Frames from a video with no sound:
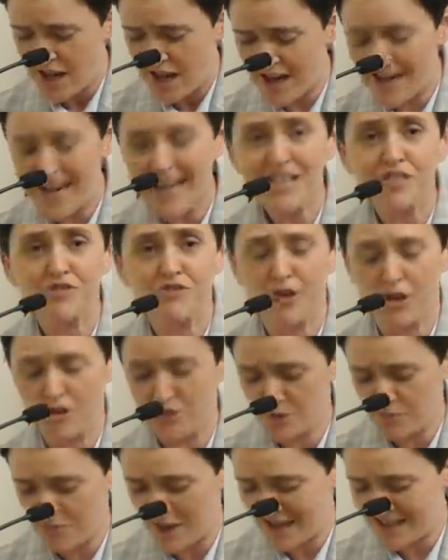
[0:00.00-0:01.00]

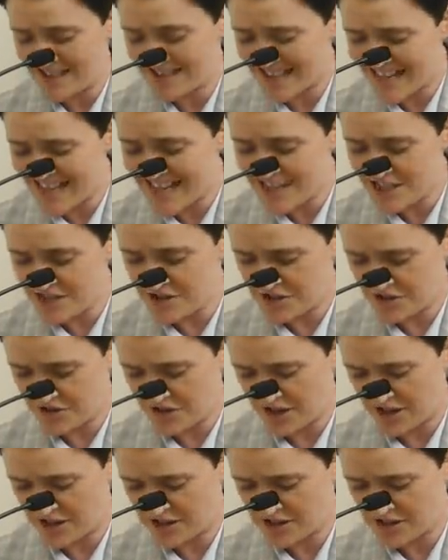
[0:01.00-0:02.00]
electrodes placed into
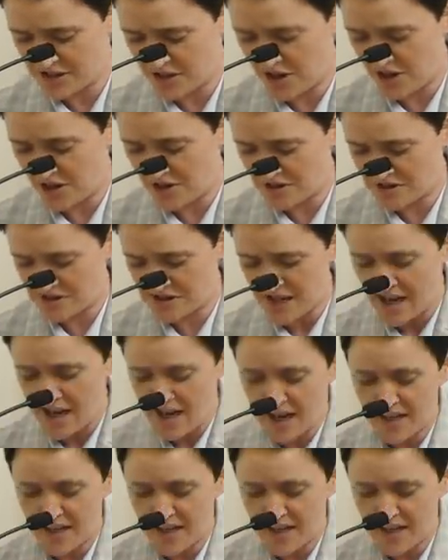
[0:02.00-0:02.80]
their skulls,